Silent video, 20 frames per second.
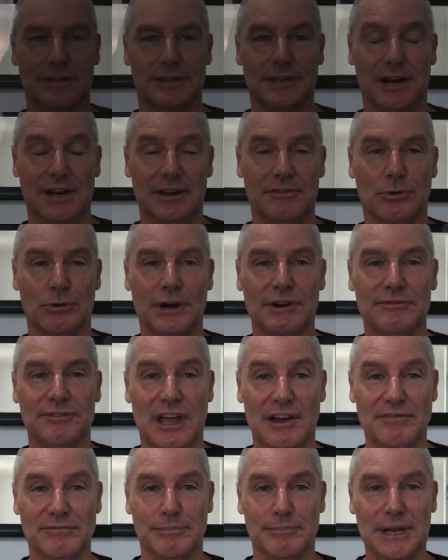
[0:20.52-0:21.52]
G'day everyone, if
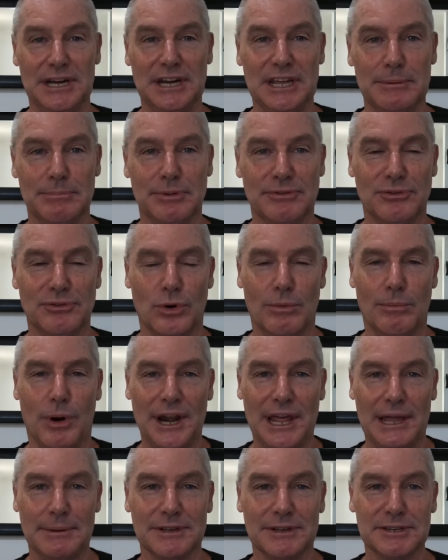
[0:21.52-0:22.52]
you haven't been here before,
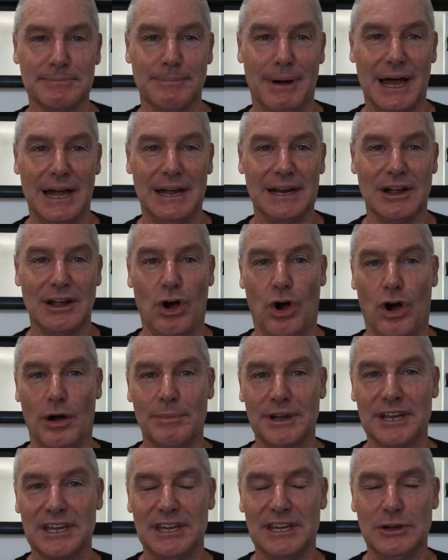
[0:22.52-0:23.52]
my name is Mark.
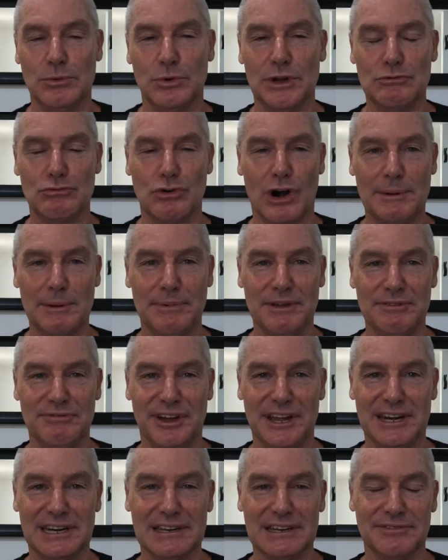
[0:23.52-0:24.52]
I'm a Kiwi rugby
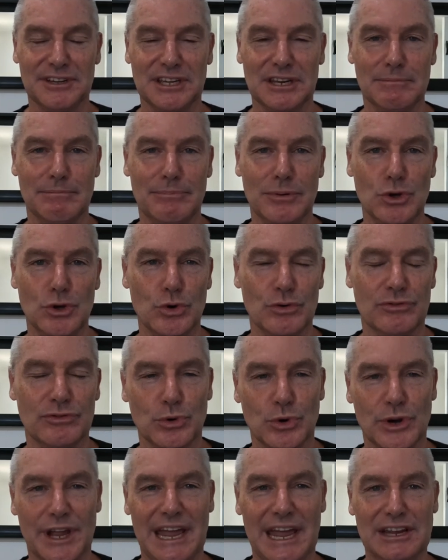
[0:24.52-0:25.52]
fan living in
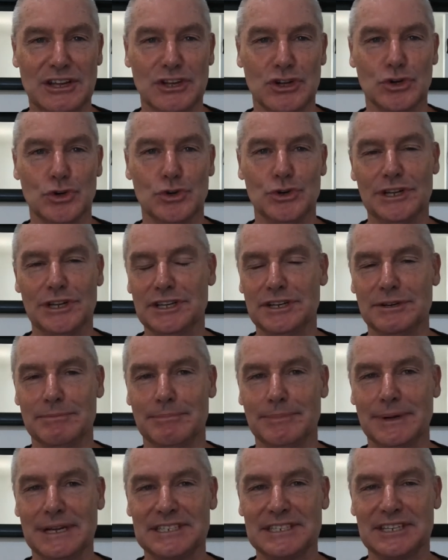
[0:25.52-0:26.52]
beautiful Cancun
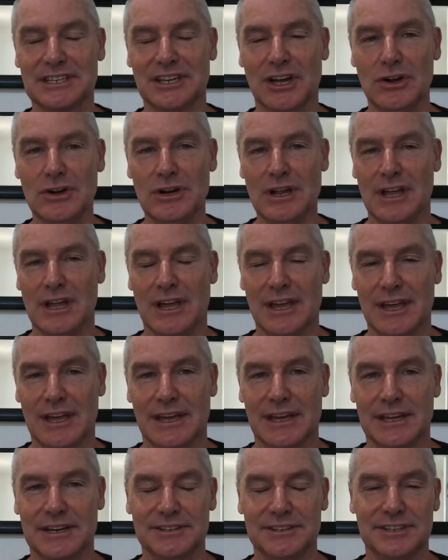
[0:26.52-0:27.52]
in Mexico.
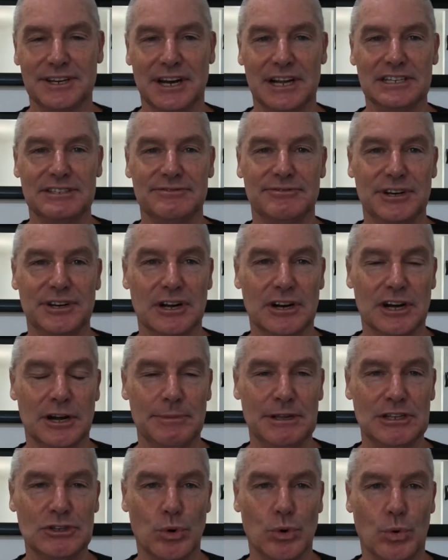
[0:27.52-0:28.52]
And in today's video, I'm going
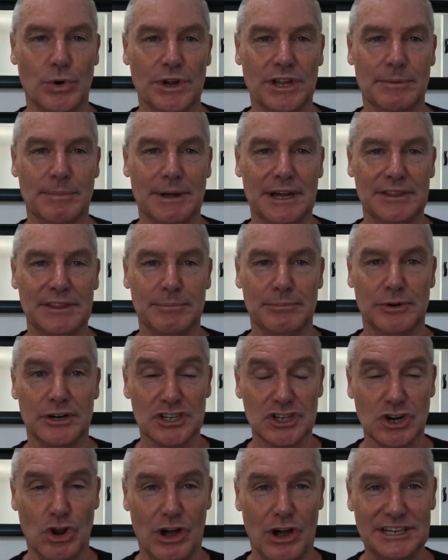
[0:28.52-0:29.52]
to be talking about the
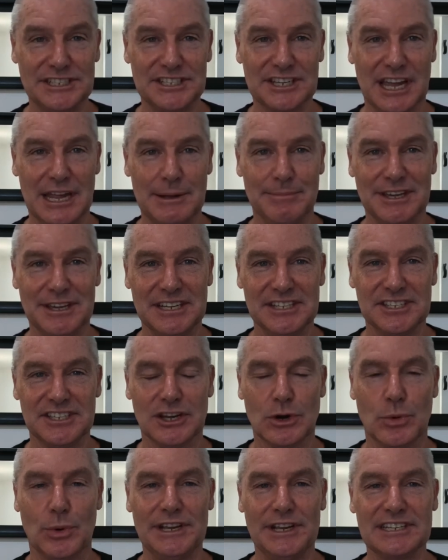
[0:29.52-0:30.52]
British Lions game against
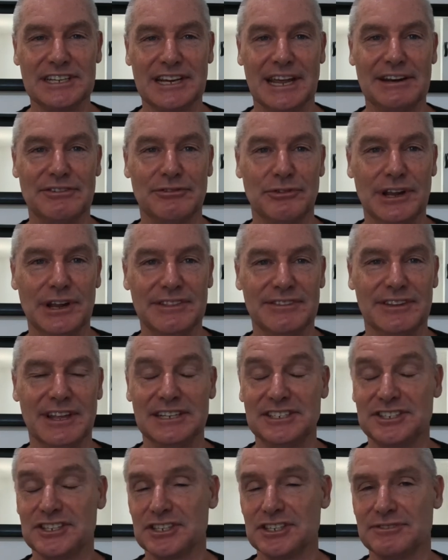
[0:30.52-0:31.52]
the Queensland Red
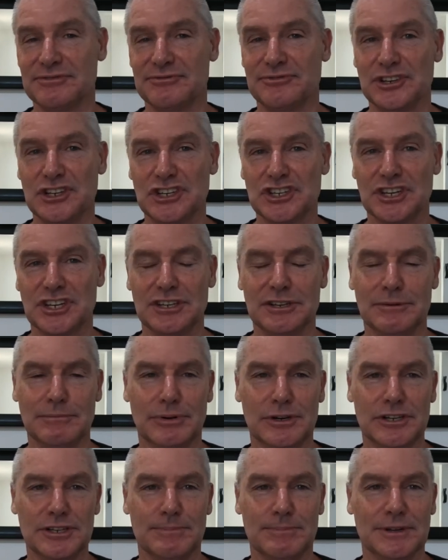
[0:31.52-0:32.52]
that's just finished in
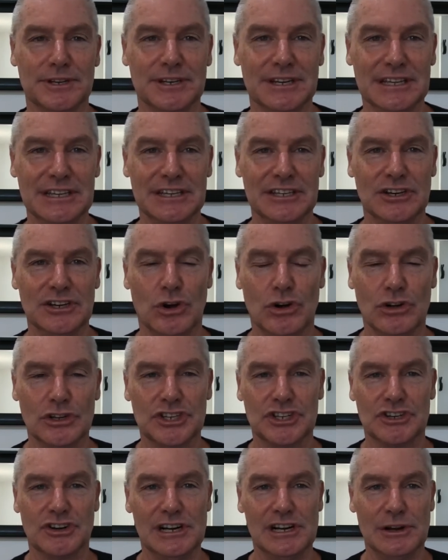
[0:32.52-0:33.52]
Brisbane in
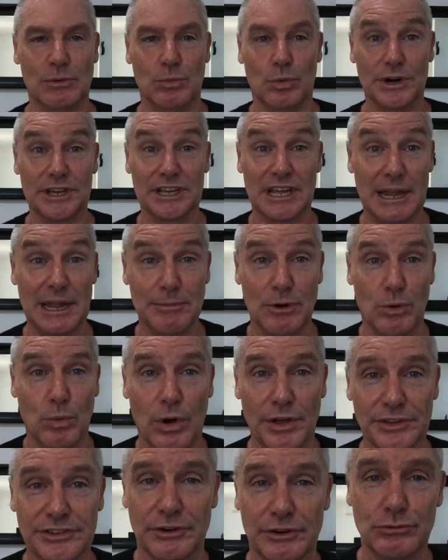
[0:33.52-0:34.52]
Australia. And what a game it
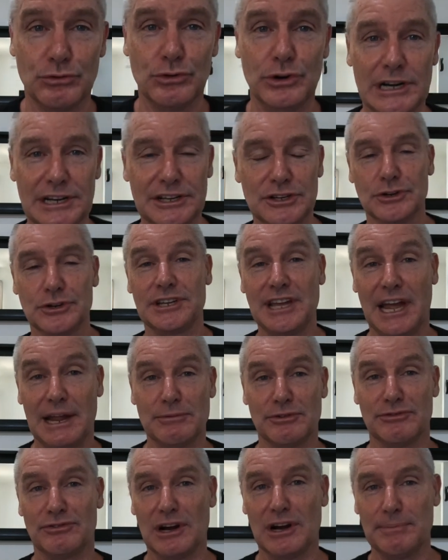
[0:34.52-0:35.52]
was, a really good
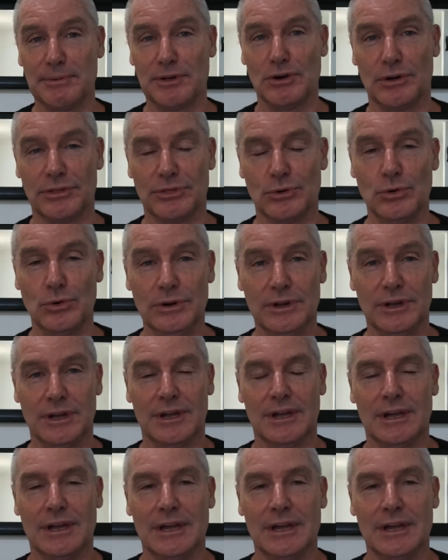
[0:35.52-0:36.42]
game of rugby, I thought,